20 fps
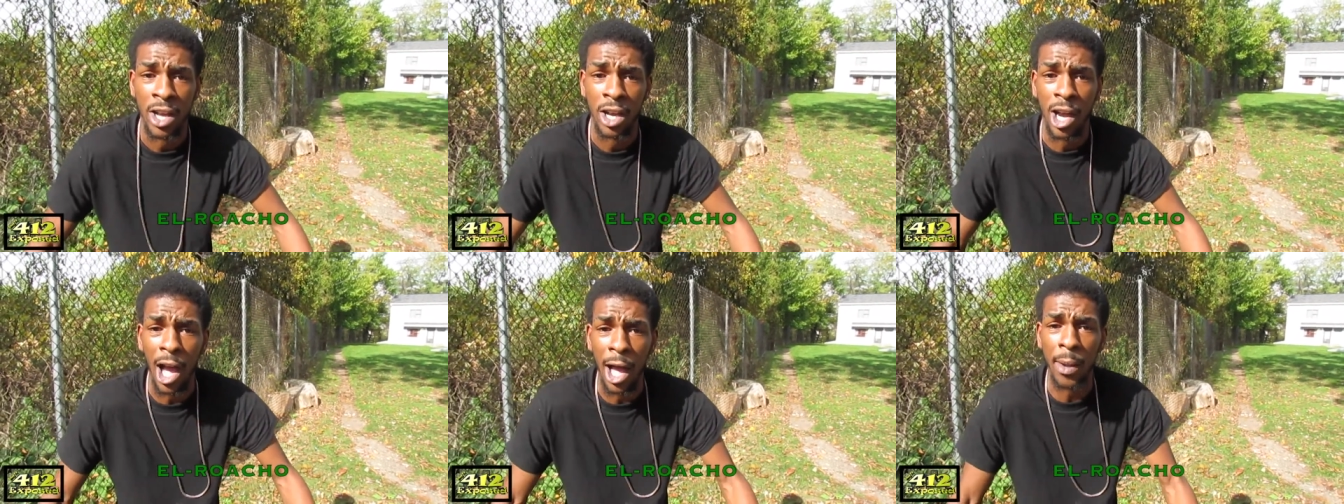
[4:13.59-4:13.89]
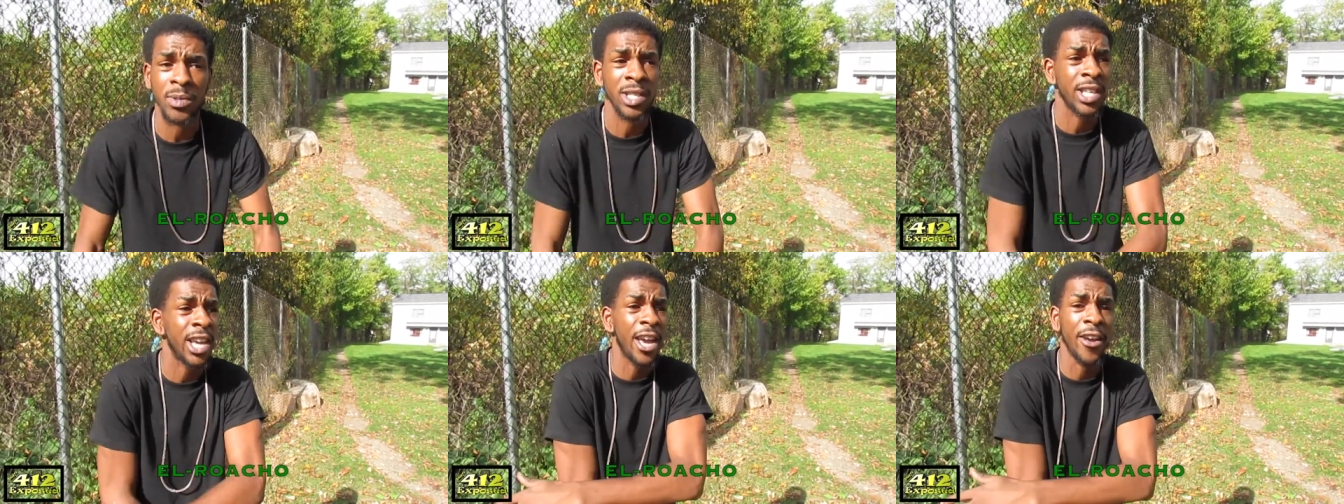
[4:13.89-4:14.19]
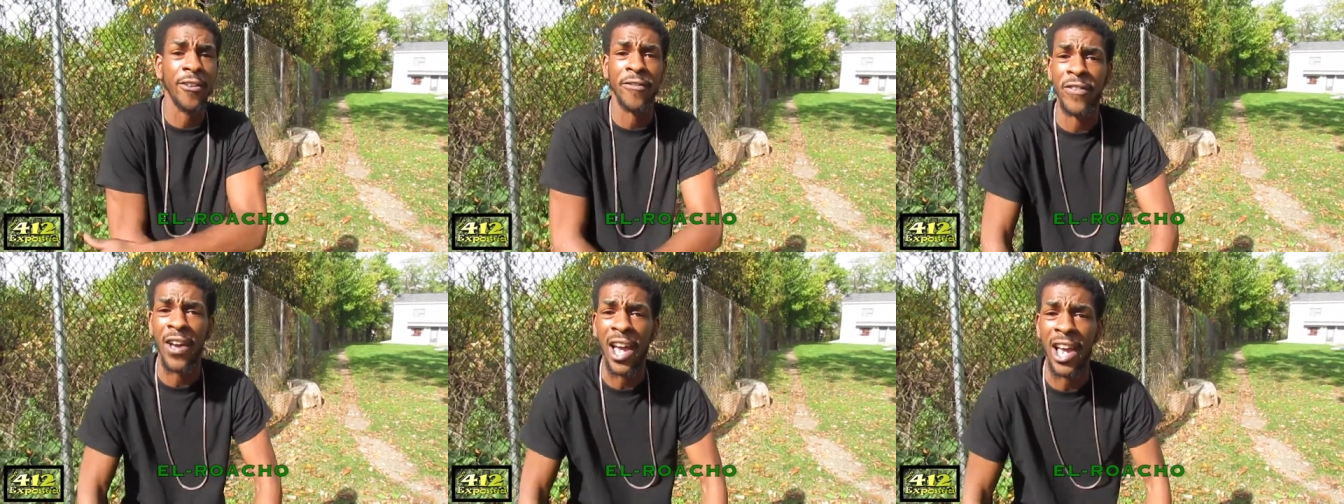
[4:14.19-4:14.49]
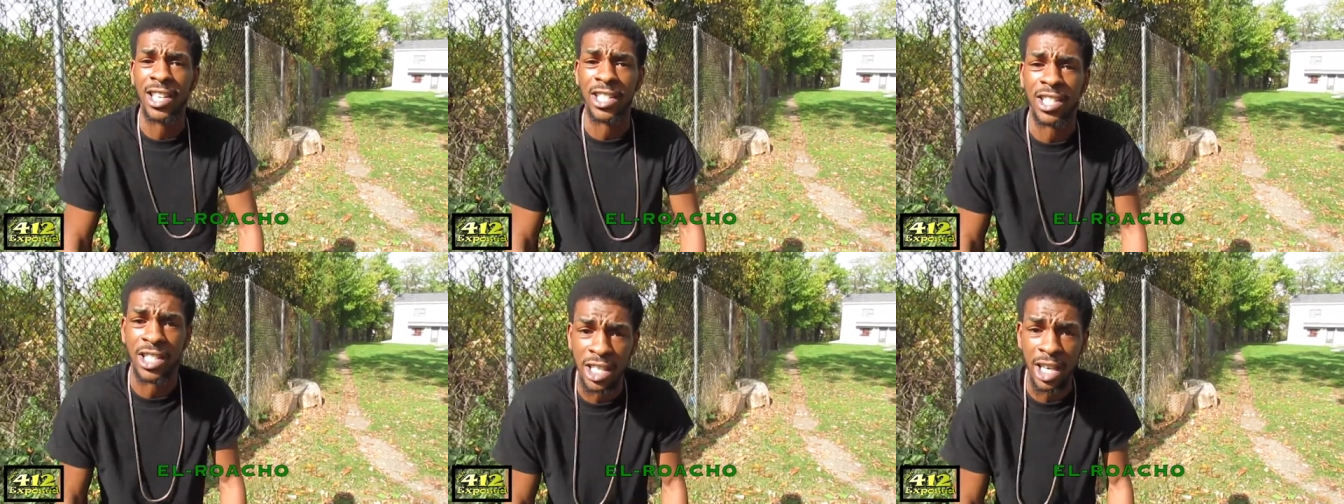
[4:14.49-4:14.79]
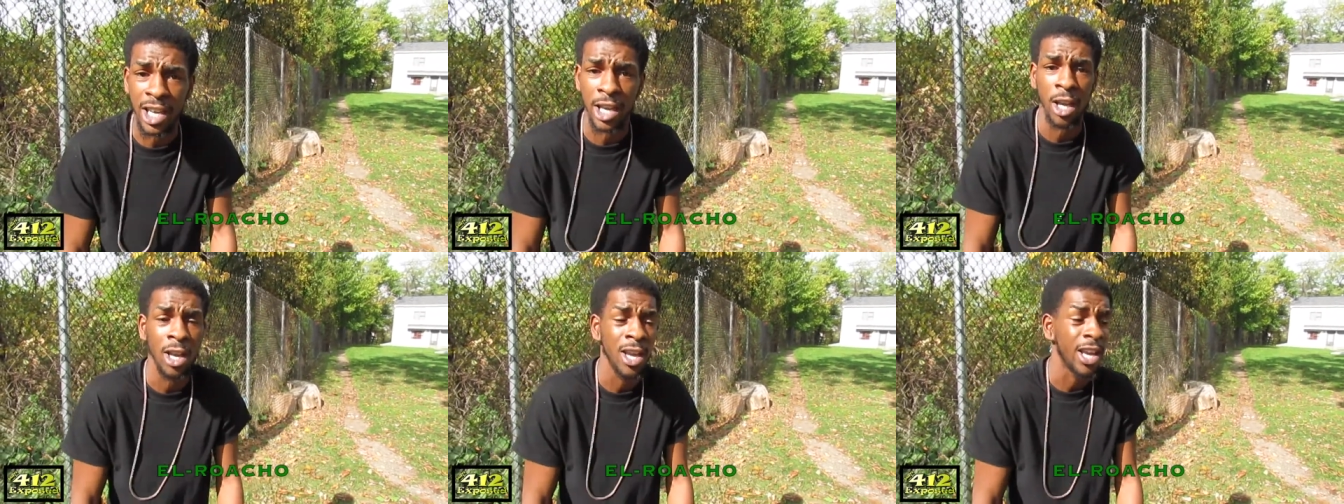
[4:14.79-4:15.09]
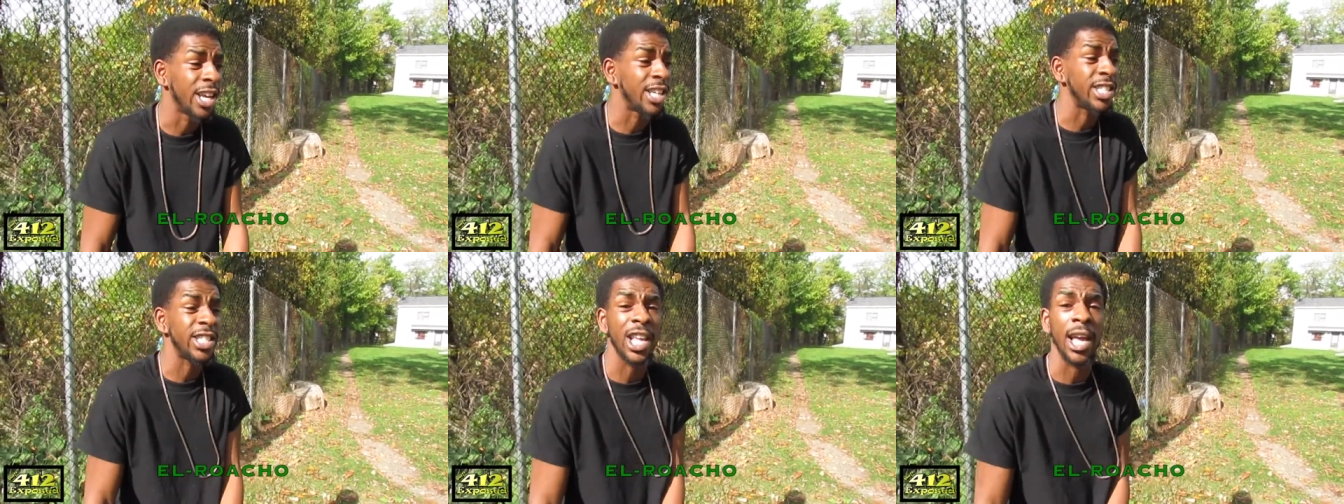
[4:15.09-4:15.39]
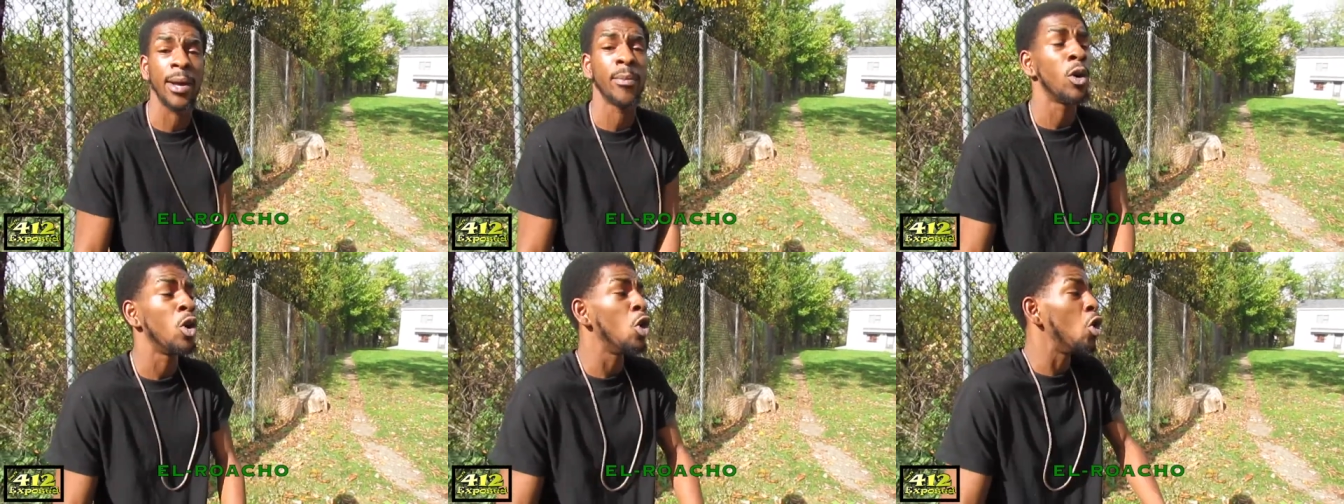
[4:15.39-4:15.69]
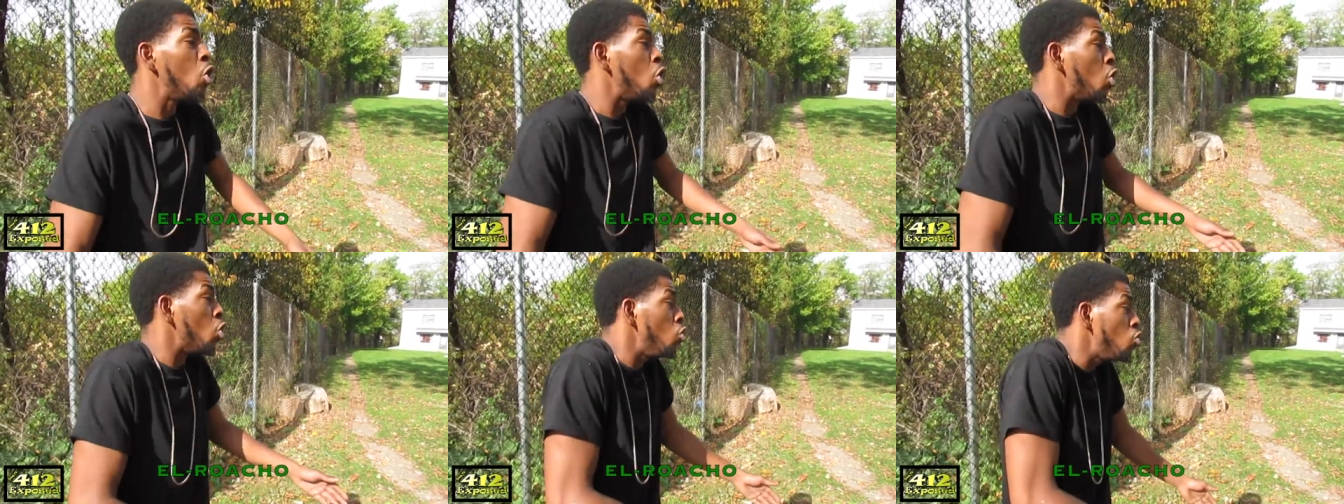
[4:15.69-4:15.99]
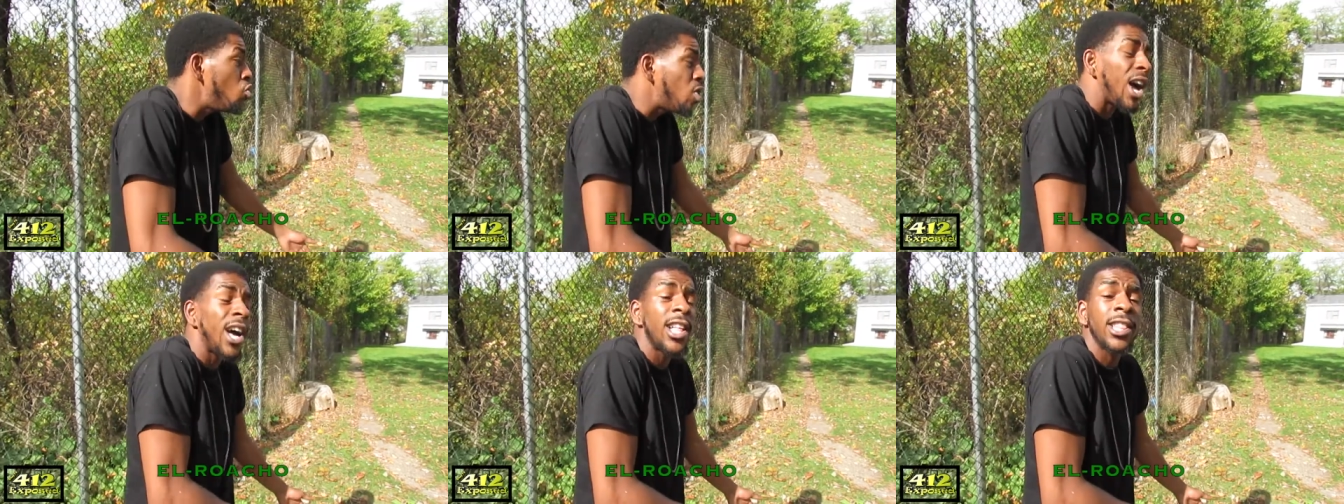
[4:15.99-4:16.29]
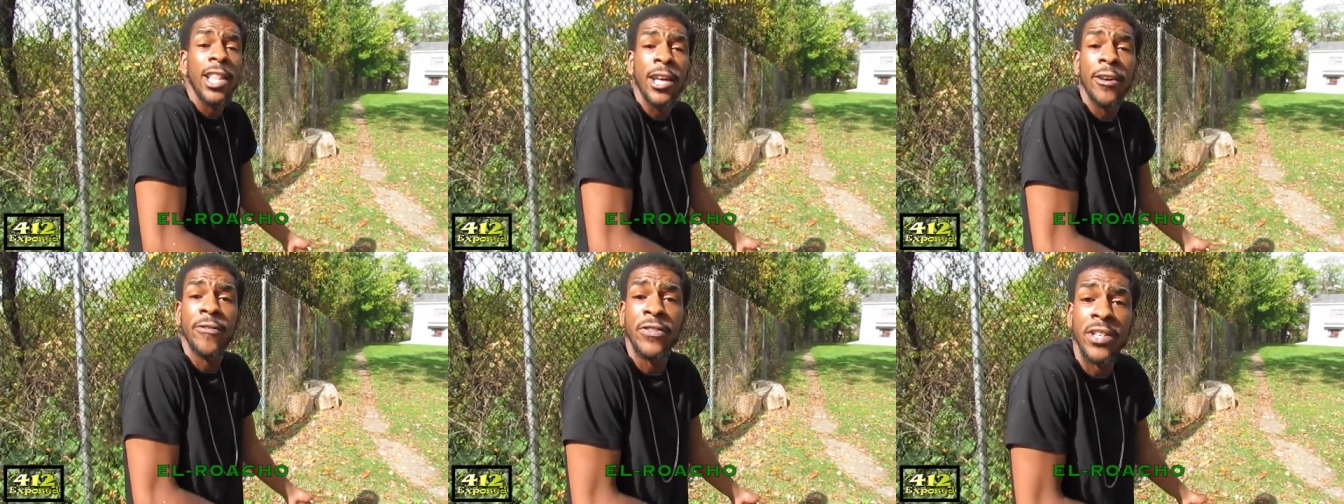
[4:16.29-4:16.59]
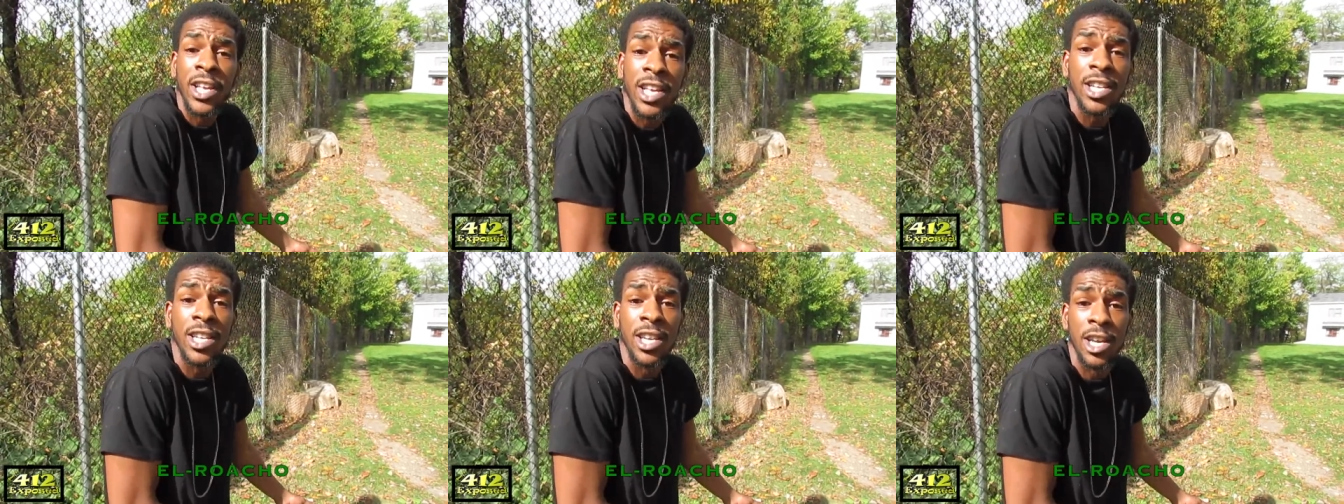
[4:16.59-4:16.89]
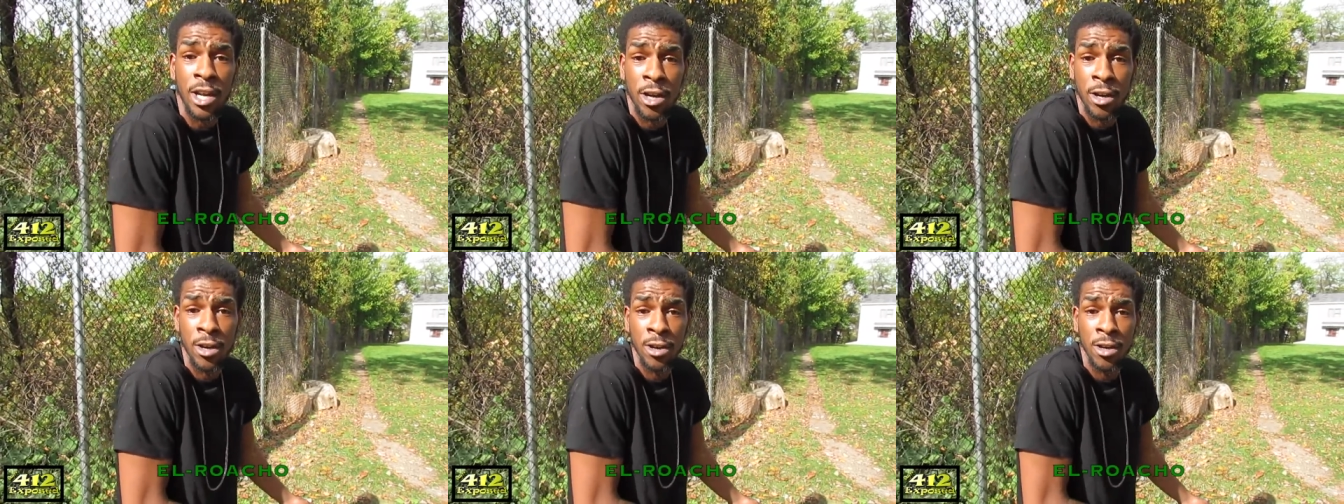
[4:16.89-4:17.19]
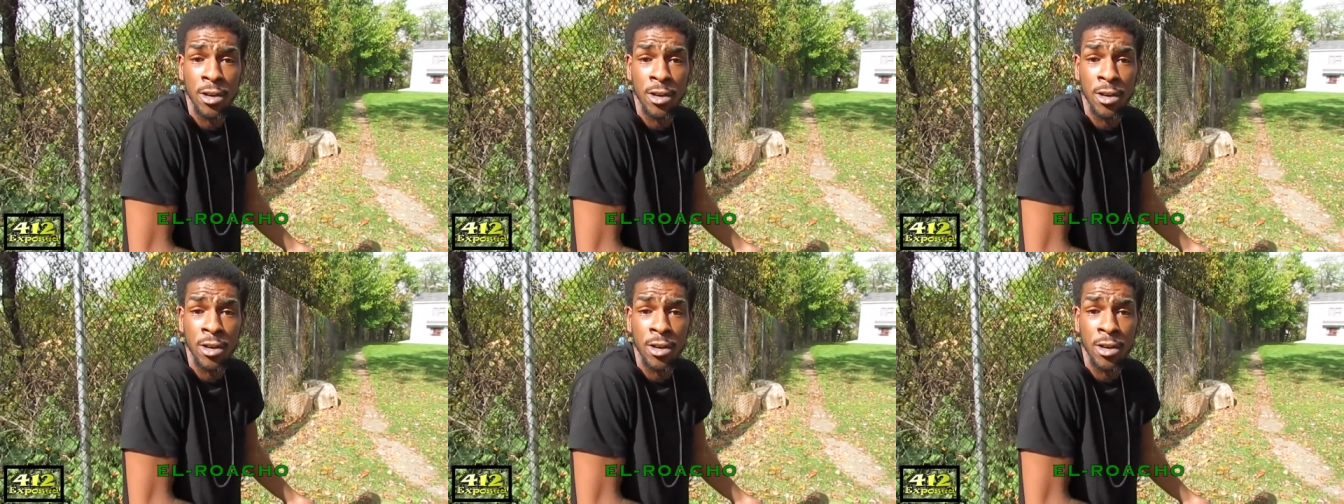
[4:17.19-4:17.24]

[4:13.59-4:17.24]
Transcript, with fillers: Cops can't find shit, except who got left in there.